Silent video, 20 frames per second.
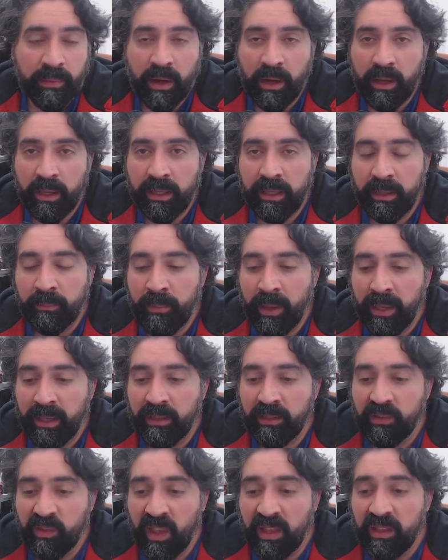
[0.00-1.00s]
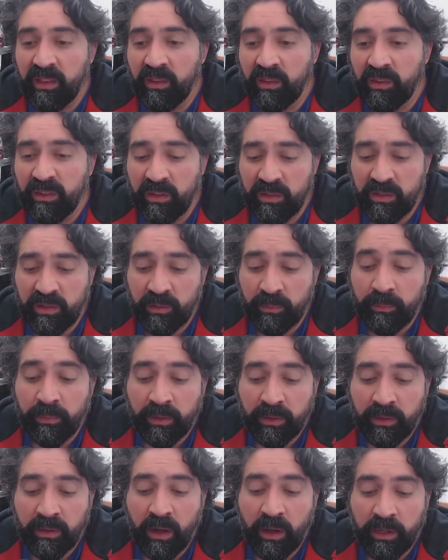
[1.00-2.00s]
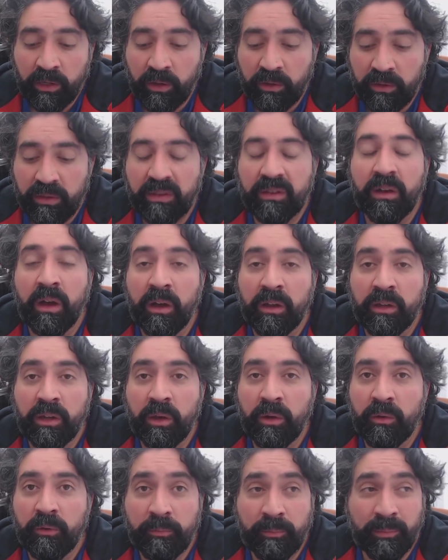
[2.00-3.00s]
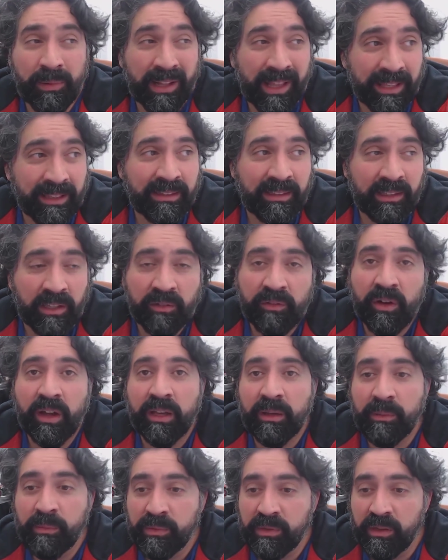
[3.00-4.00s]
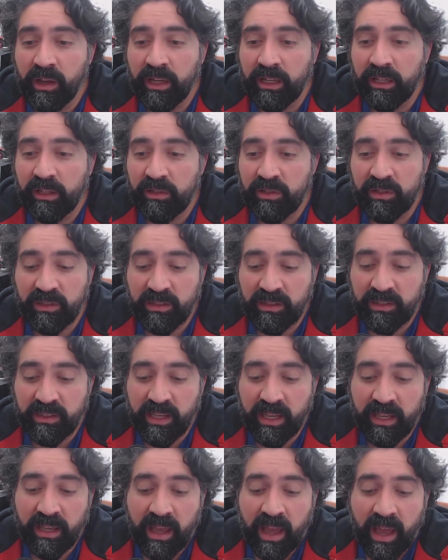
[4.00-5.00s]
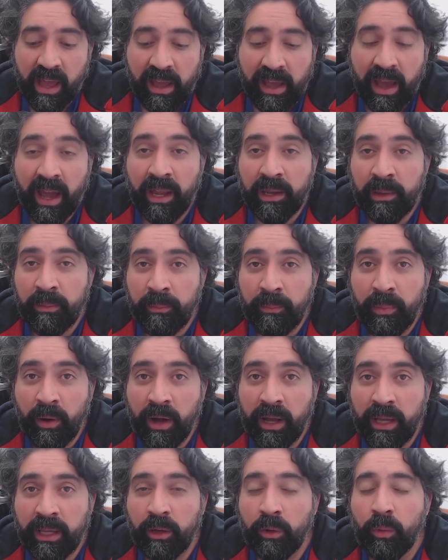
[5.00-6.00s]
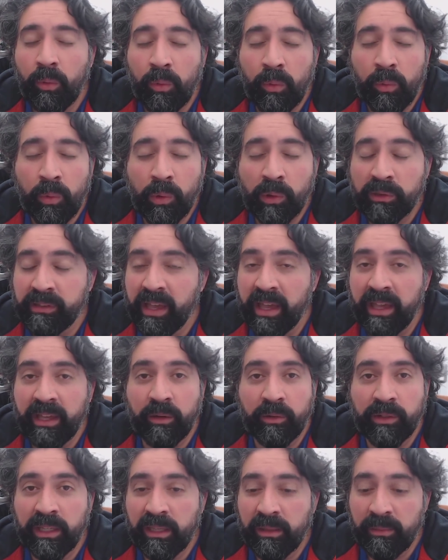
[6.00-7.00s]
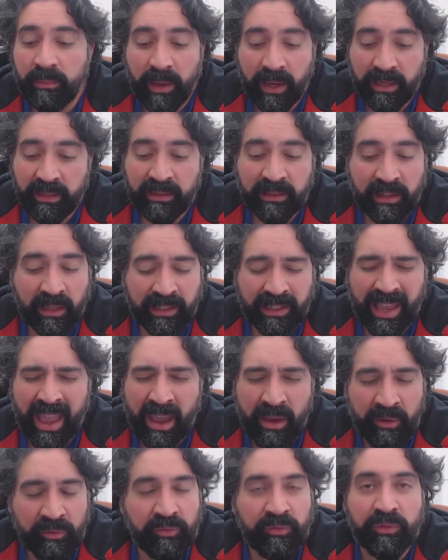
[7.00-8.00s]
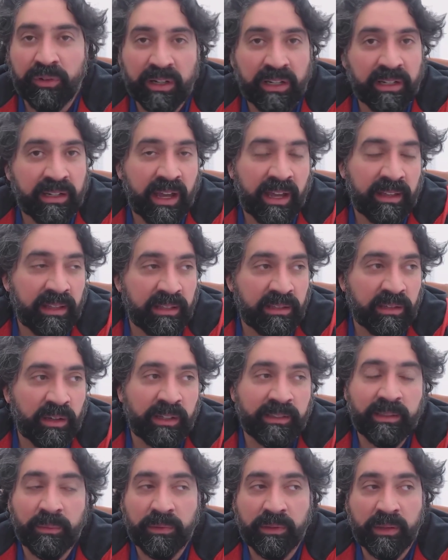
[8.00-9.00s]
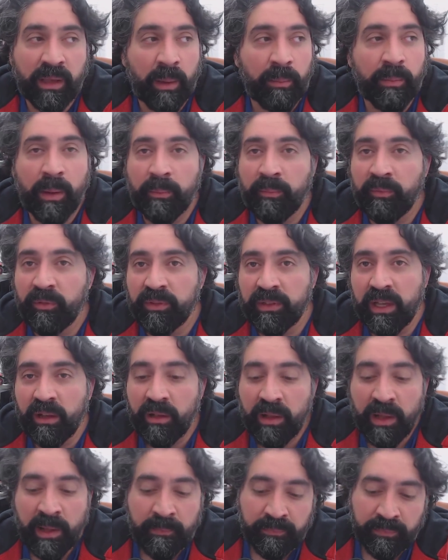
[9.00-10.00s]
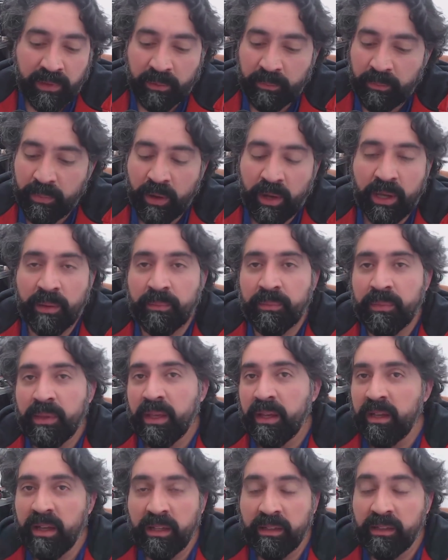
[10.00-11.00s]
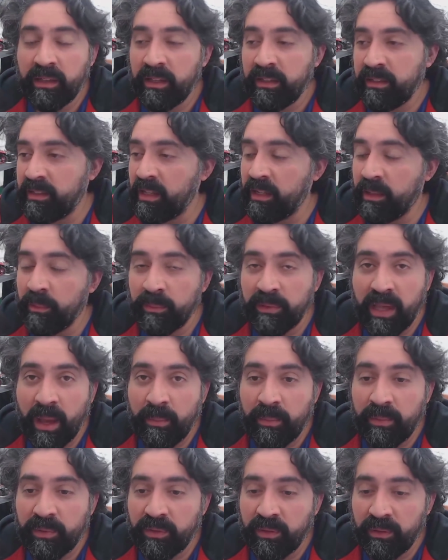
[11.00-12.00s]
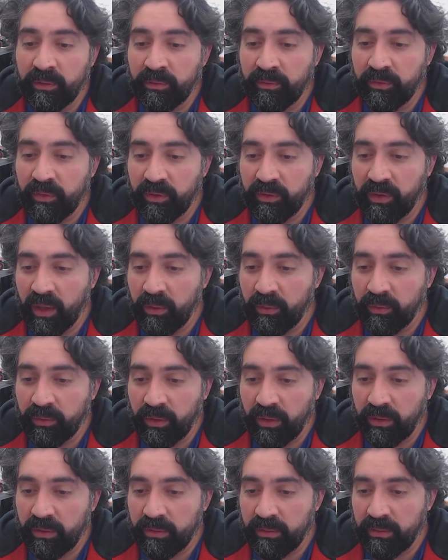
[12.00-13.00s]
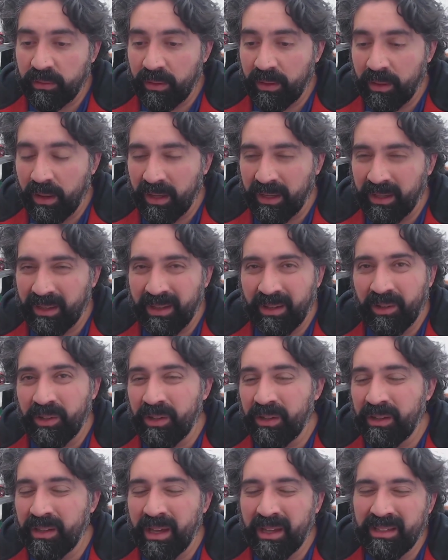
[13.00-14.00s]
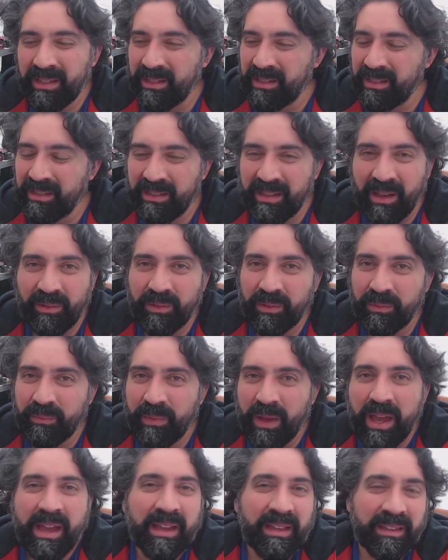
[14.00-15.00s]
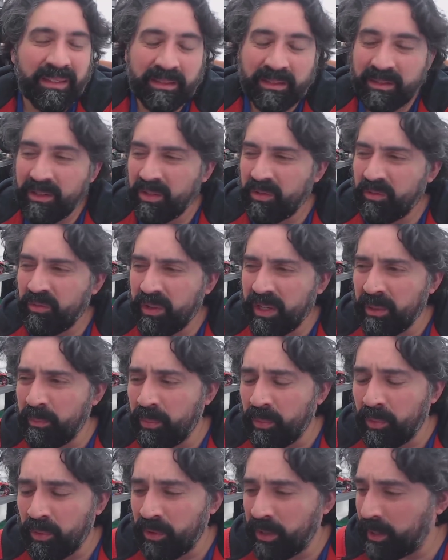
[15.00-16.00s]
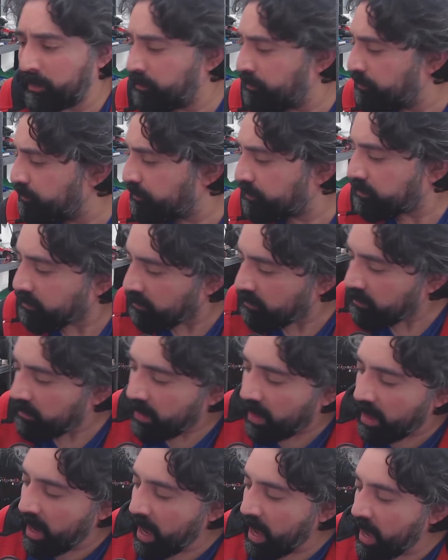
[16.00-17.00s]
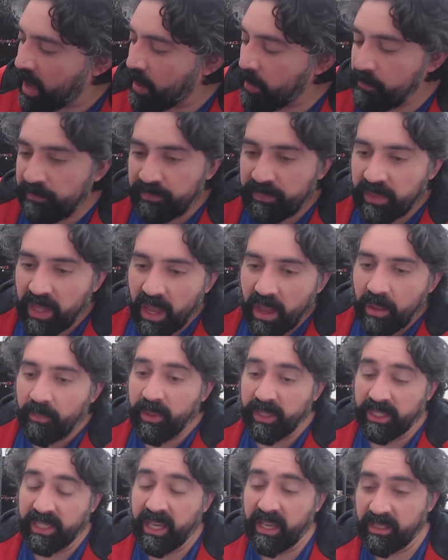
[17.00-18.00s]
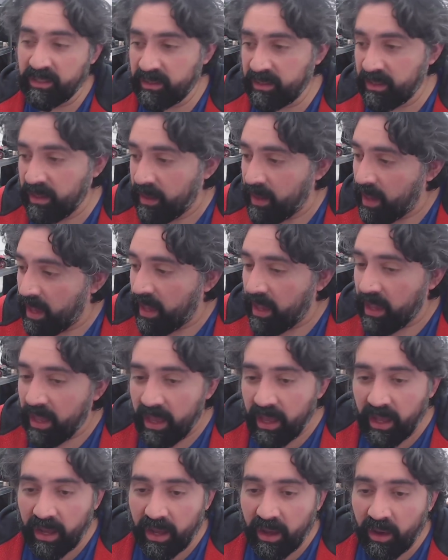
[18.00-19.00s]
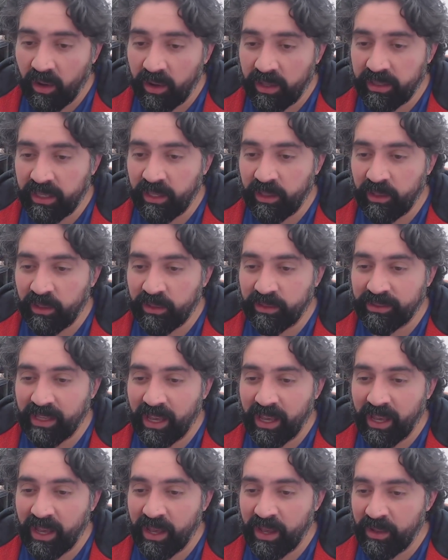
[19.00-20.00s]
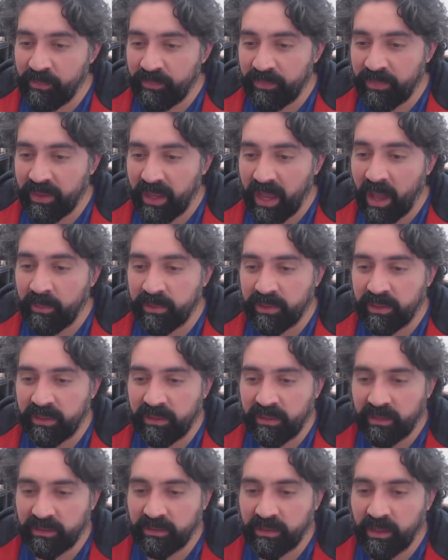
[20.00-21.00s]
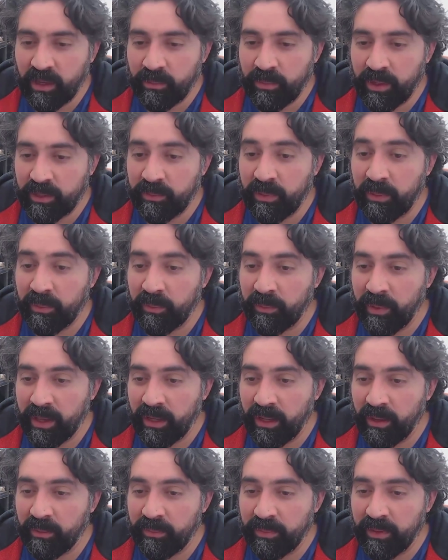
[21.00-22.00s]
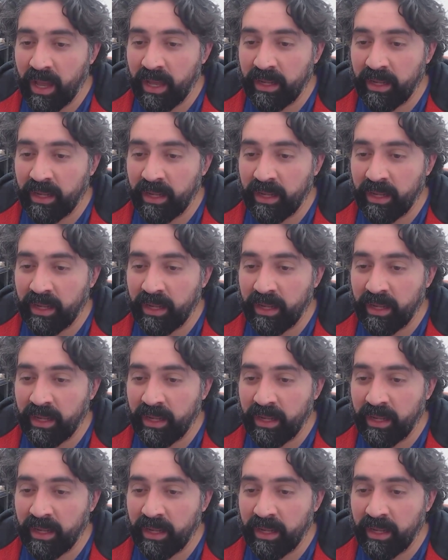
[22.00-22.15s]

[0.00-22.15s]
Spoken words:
It makes sense to just, I know of plenty of items that I could just sit and buy all day on eBay. Like every day these items come up for sale, buy them and then send them to Amazon for sale. So I could do that. It's just really boring. But yes, high the hills. Amazon is like Starbucks, people pay up.